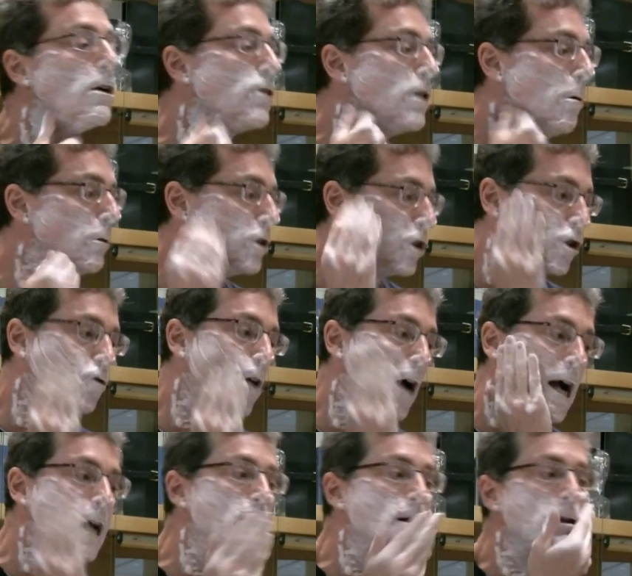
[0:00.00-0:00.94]
Though it's
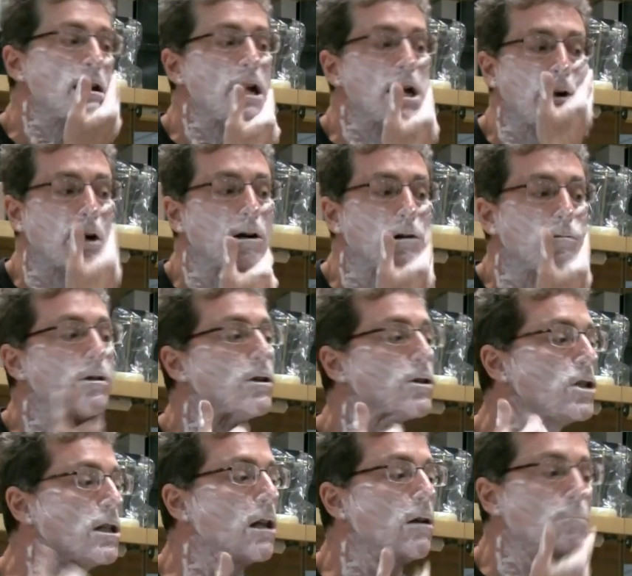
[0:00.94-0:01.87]
dry in here,
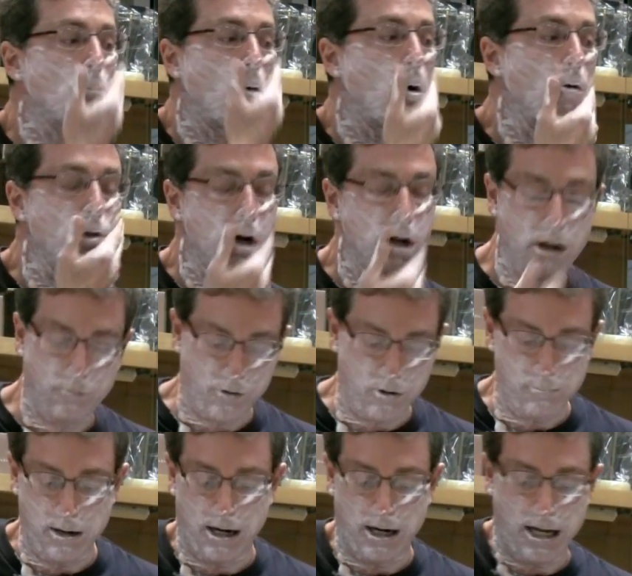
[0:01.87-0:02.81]
there's still more than enough
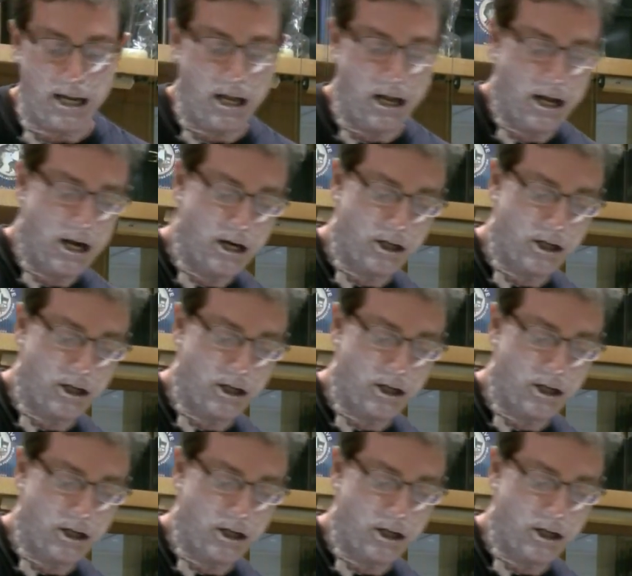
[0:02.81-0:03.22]
humidity